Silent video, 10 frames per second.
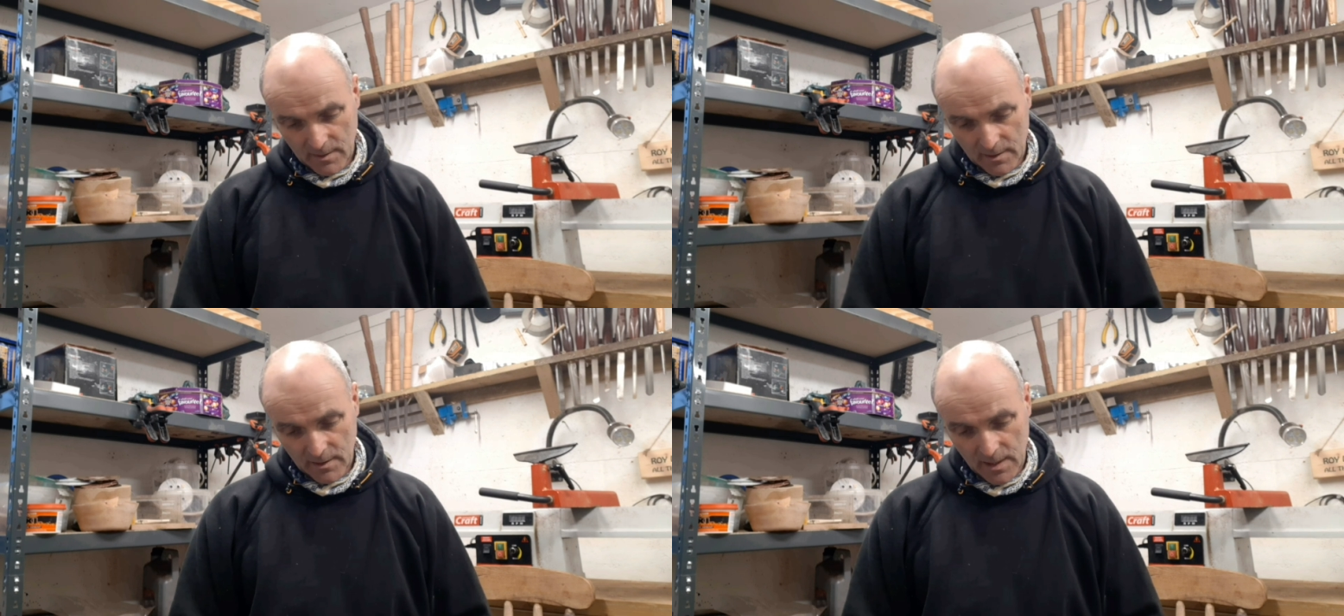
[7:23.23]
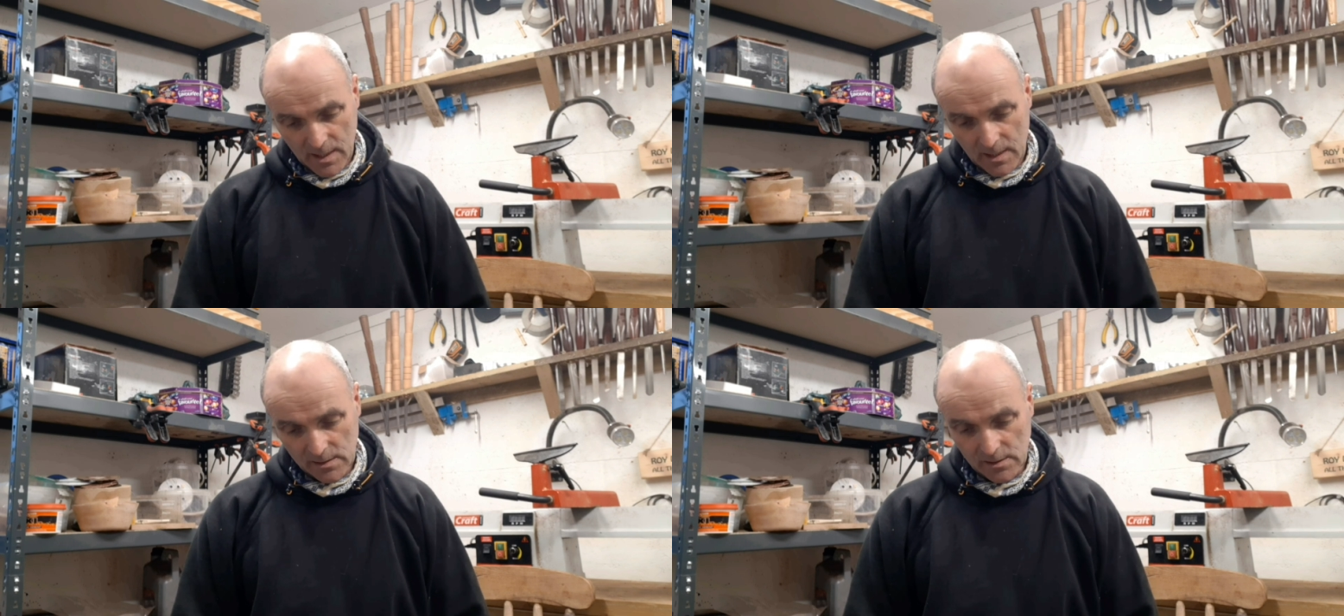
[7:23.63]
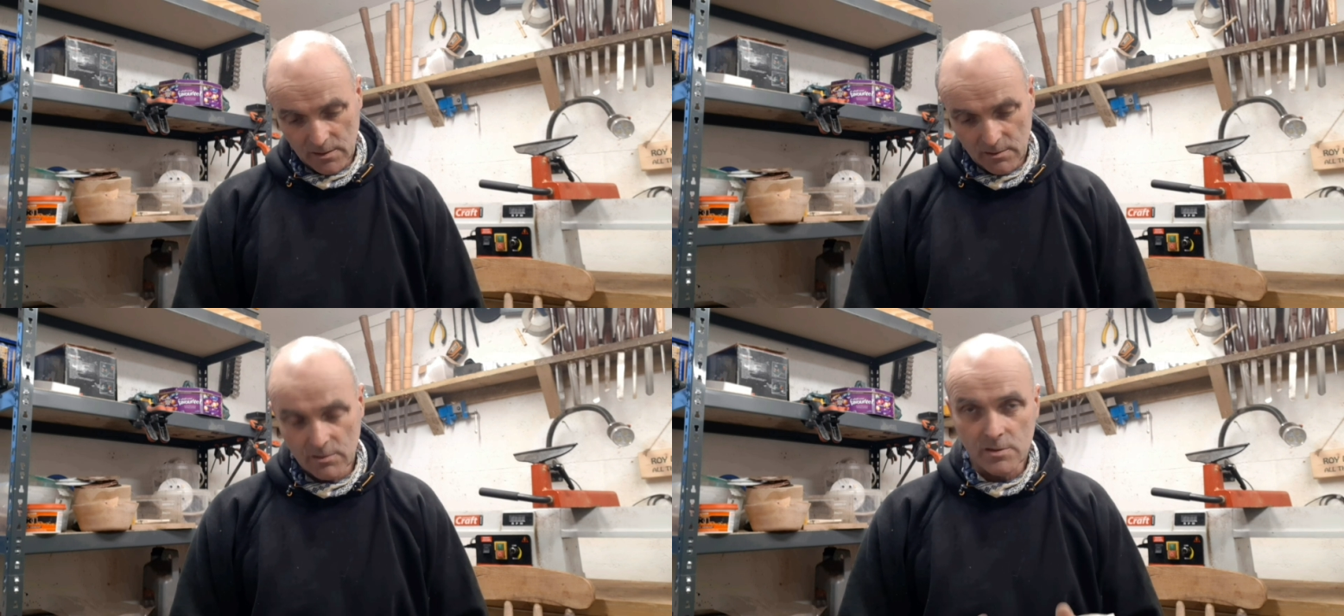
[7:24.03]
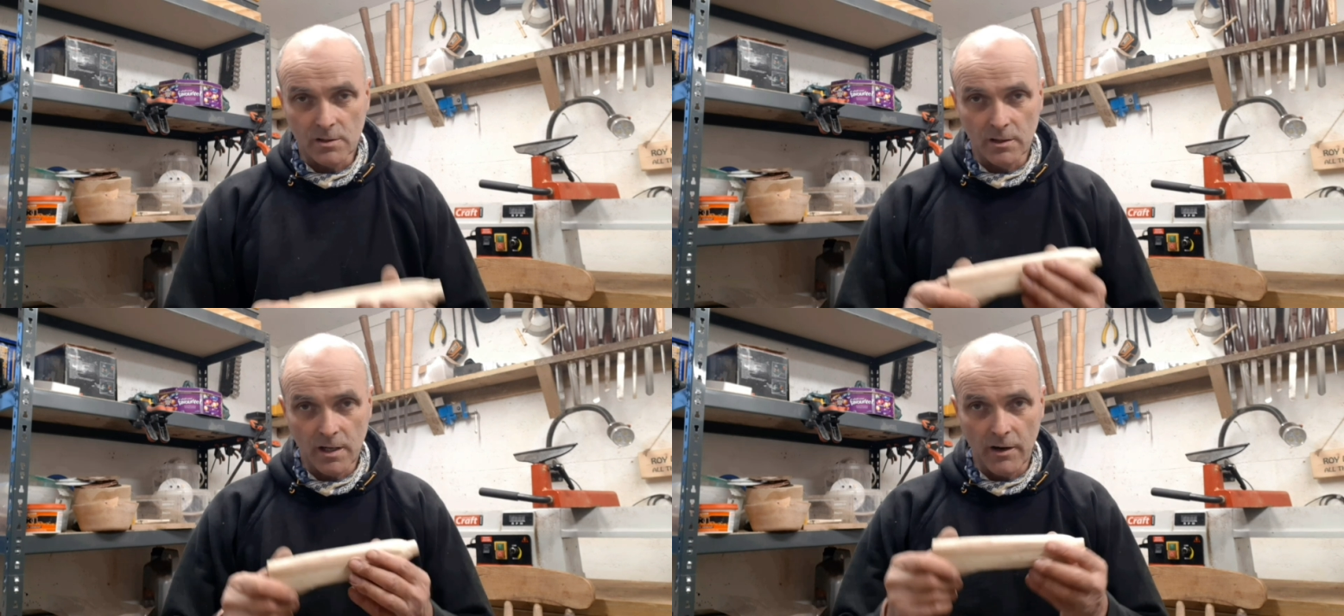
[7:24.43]
yeah, so I'm just going
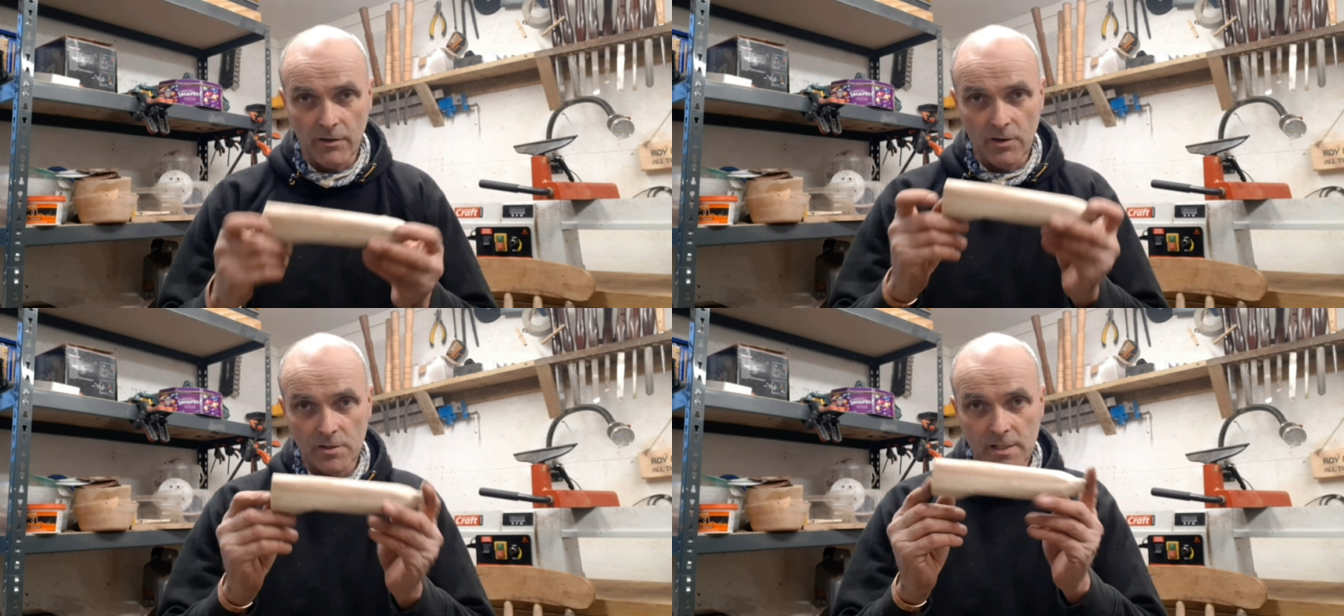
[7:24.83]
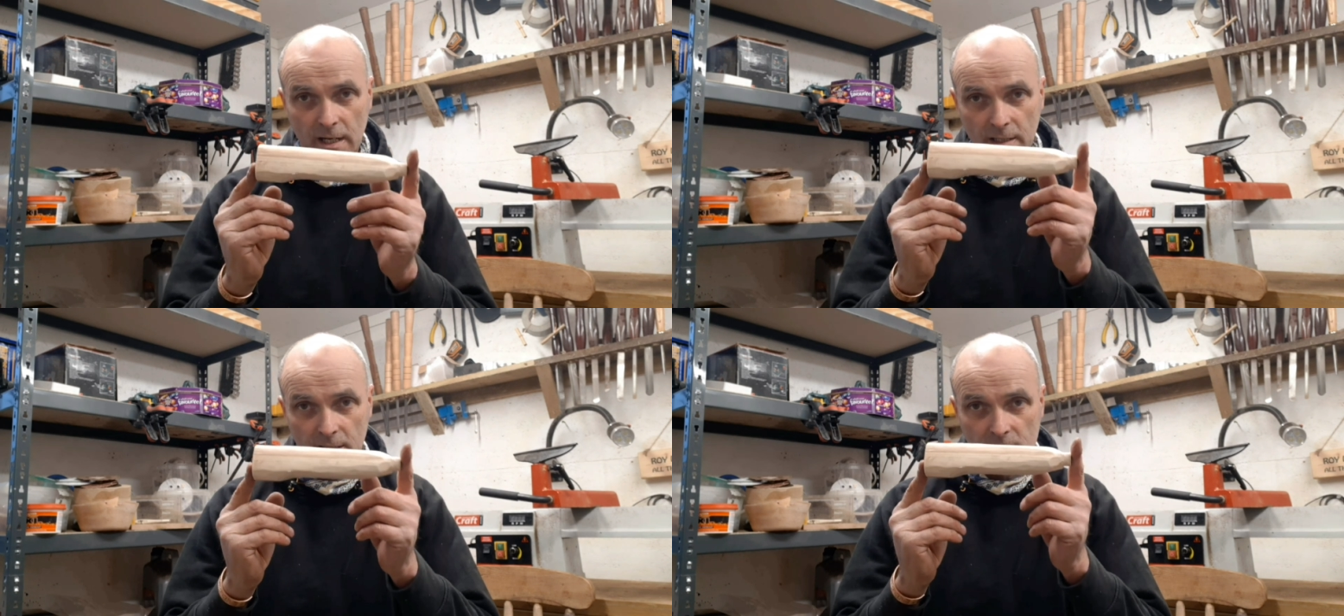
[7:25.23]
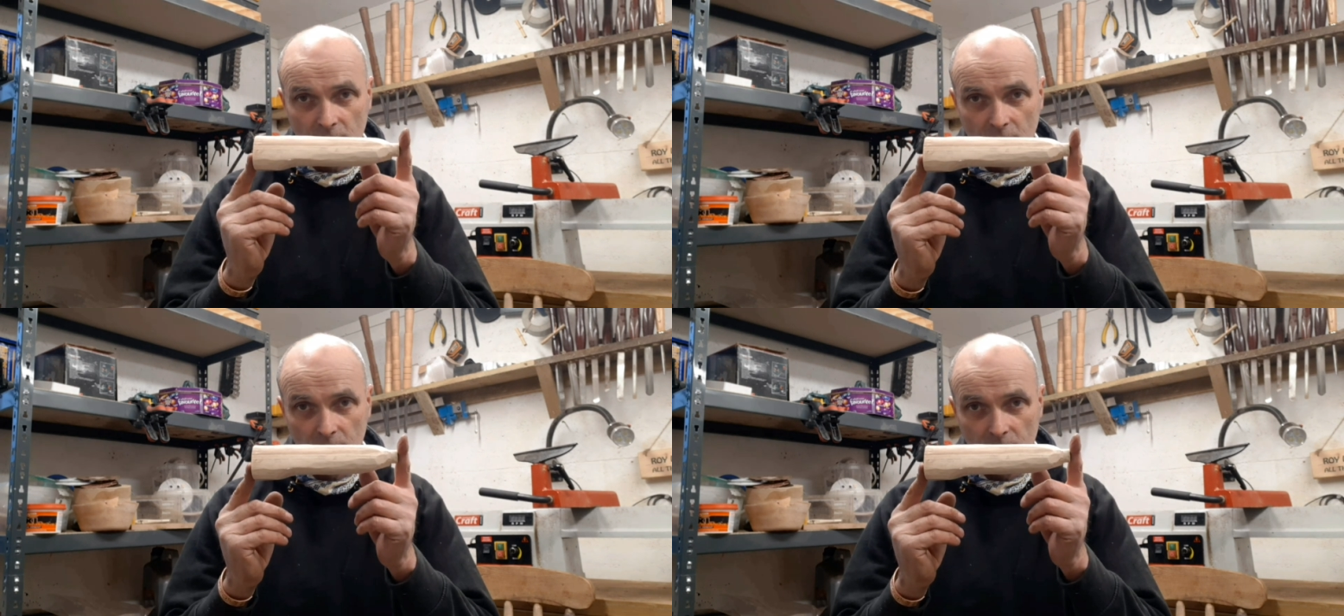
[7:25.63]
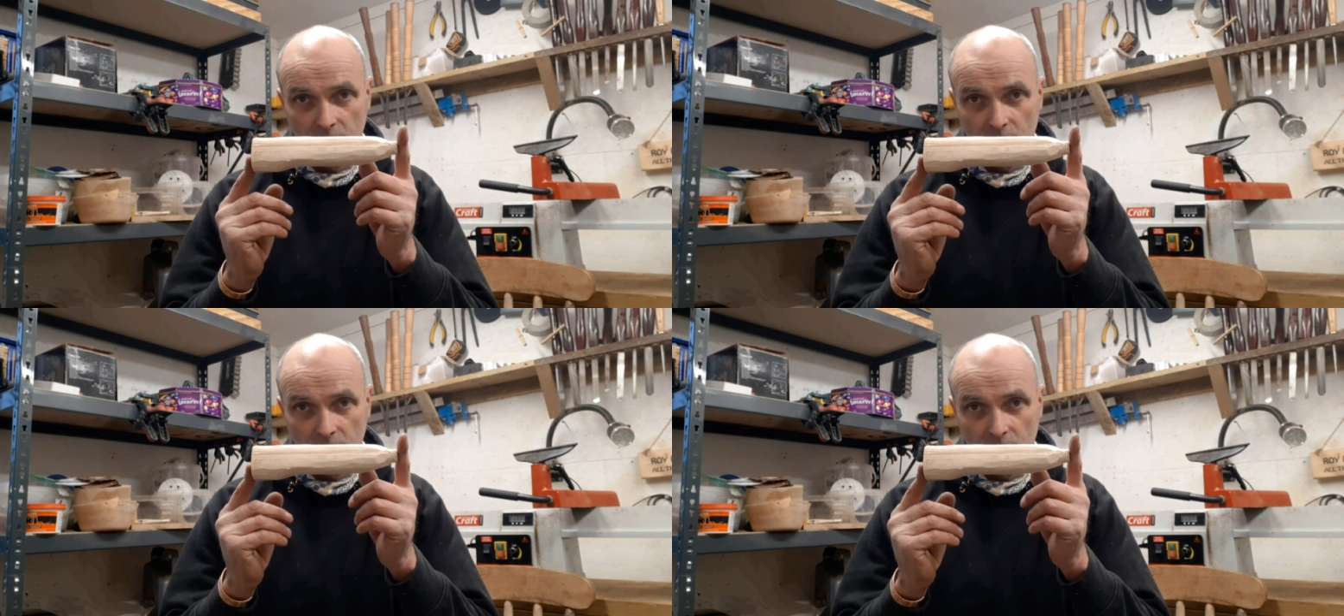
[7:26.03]
to carry on sanding this up,